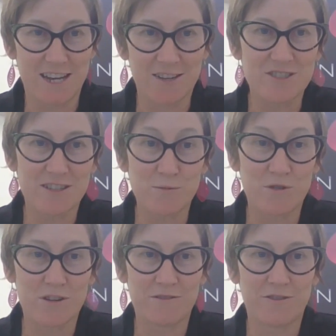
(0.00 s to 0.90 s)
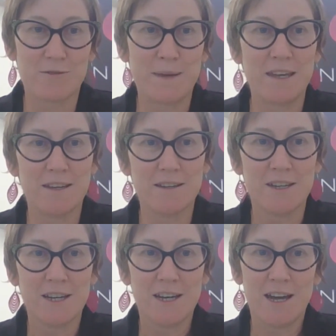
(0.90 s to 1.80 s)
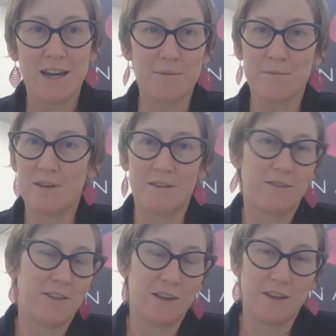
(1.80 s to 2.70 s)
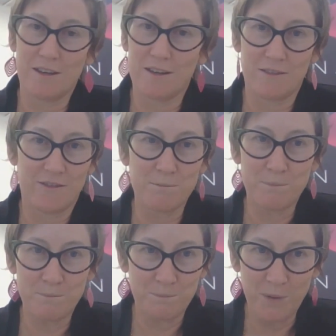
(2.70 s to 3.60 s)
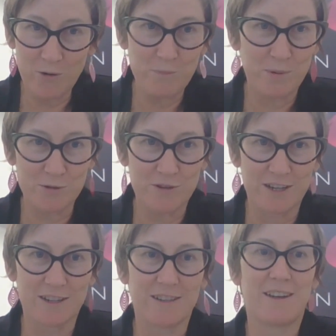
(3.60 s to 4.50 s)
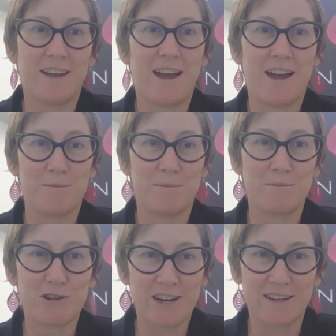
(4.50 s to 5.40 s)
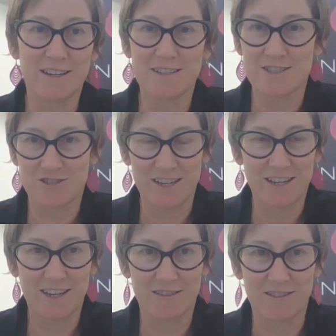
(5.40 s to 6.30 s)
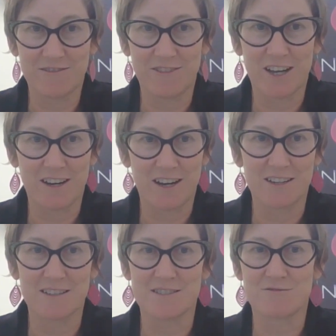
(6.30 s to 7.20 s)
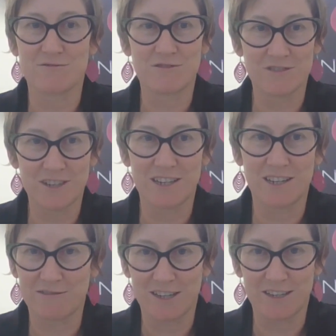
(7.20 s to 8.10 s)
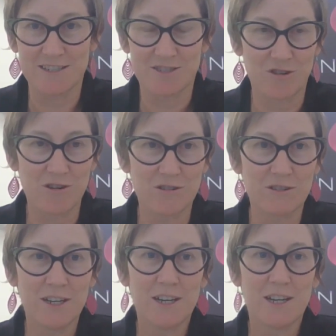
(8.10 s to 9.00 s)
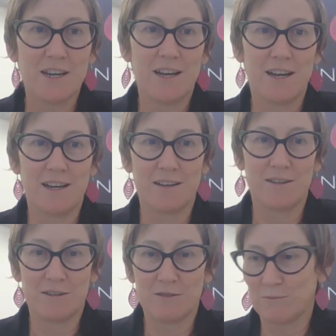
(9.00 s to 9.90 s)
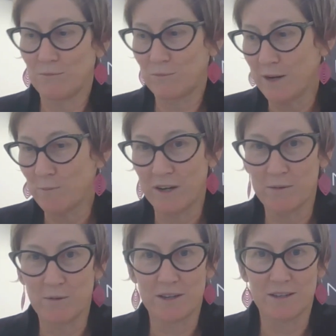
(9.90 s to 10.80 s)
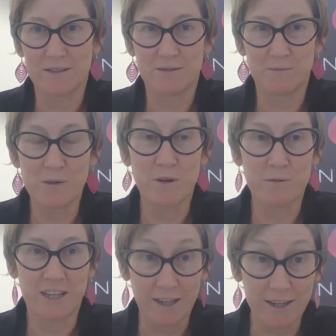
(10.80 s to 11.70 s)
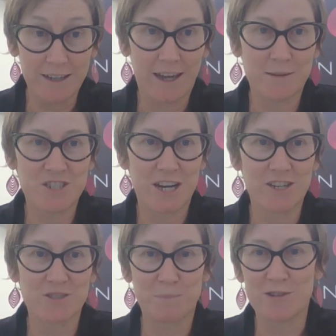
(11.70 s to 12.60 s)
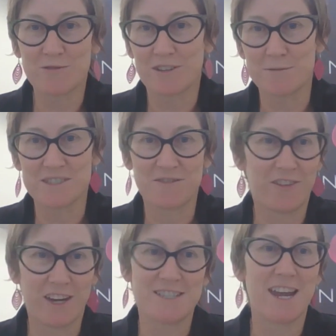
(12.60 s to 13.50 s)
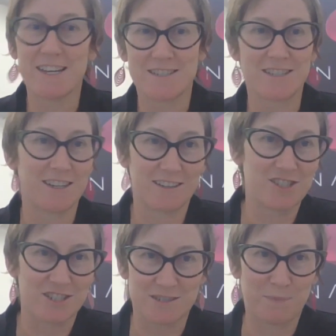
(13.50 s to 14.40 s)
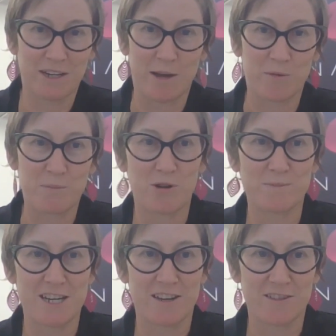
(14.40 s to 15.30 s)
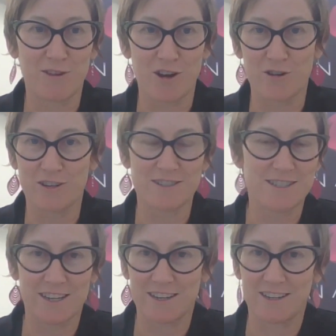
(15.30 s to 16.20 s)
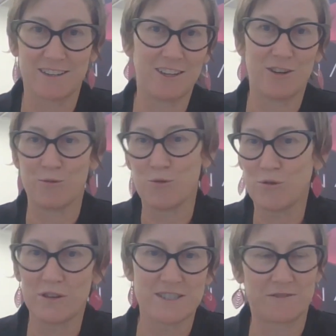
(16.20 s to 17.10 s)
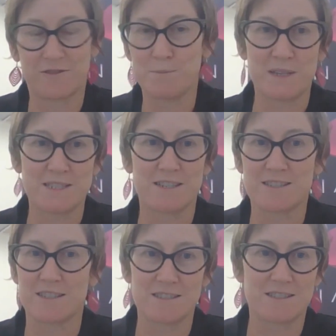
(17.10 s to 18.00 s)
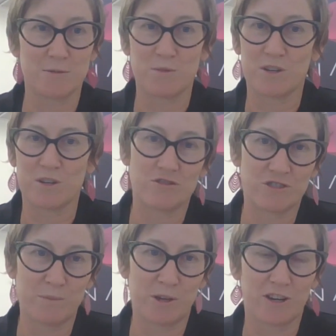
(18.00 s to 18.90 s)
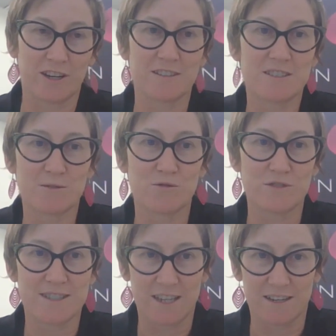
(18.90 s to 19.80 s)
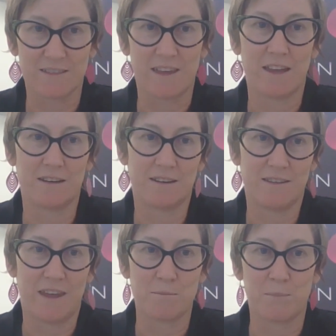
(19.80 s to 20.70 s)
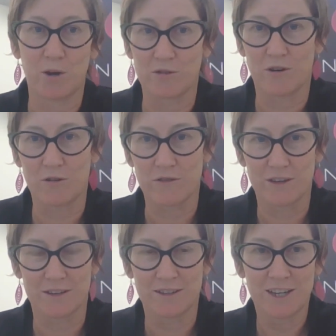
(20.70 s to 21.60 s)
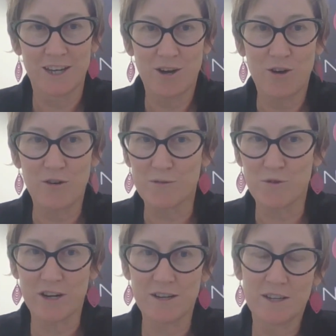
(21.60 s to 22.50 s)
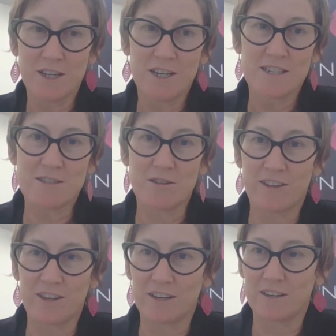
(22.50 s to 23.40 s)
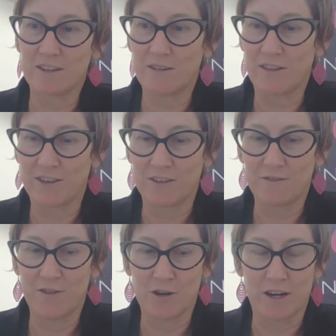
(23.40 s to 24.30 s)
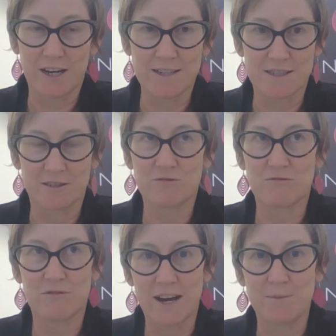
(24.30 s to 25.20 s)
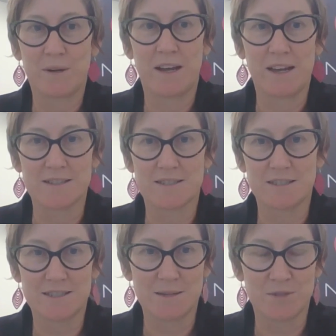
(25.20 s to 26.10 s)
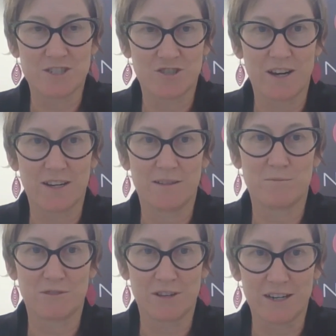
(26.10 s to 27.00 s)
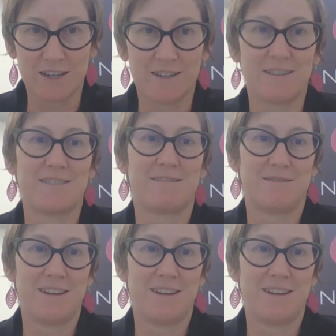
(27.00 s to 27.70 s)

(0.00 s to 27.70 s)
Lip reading: down to the water from here. The boat building marine industry here in Whangārei is really, really strong. When we were getting Game Changer built, it was fantastic just being able to pop down the road and seeing all the different businesses that were contributing towards getting that boat on the water. So I think Whangārei is a great place to demonstrate marine